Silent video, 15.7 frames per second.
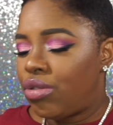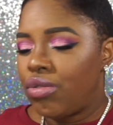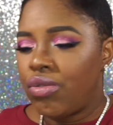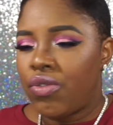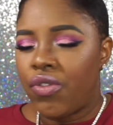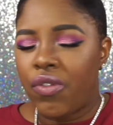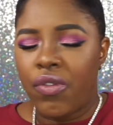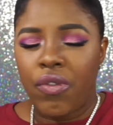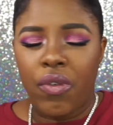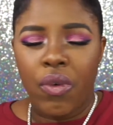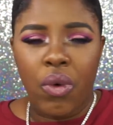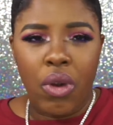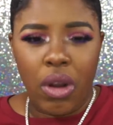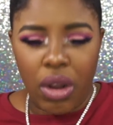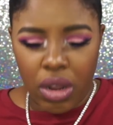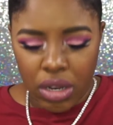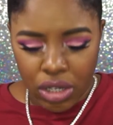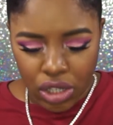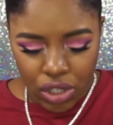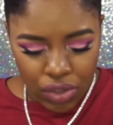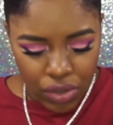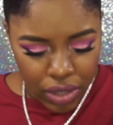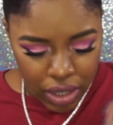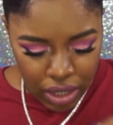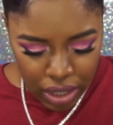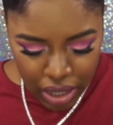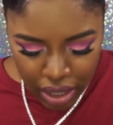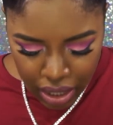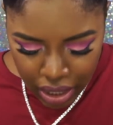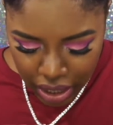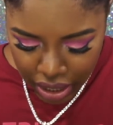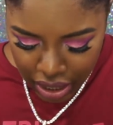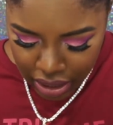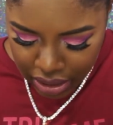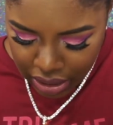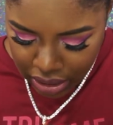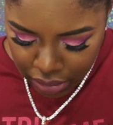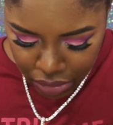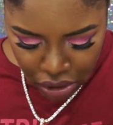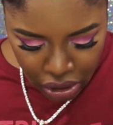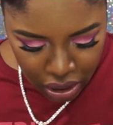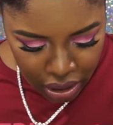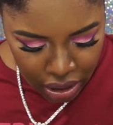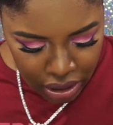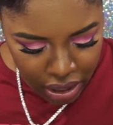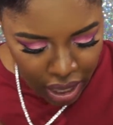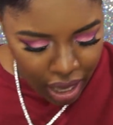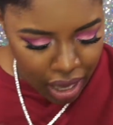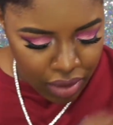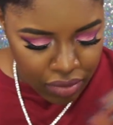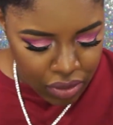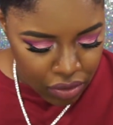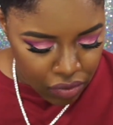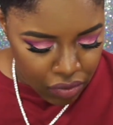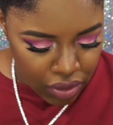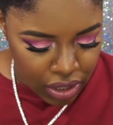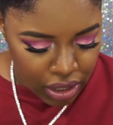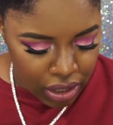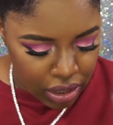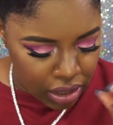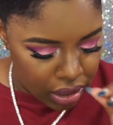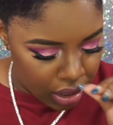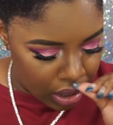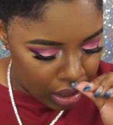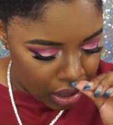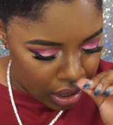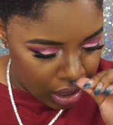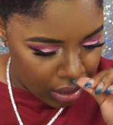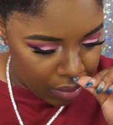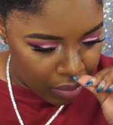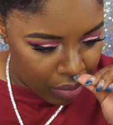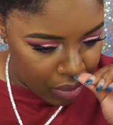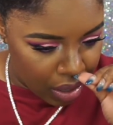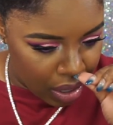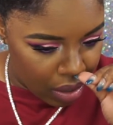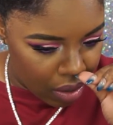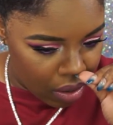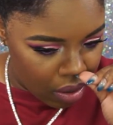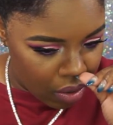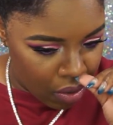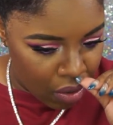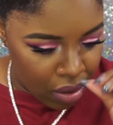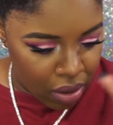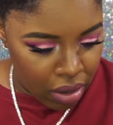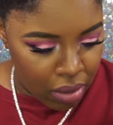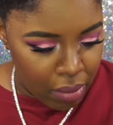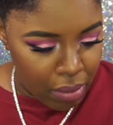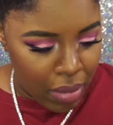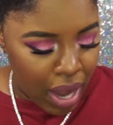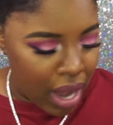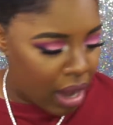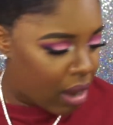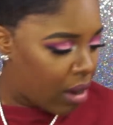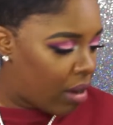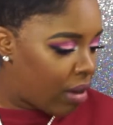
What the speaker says: to $400 and some change. I have to really look it up on my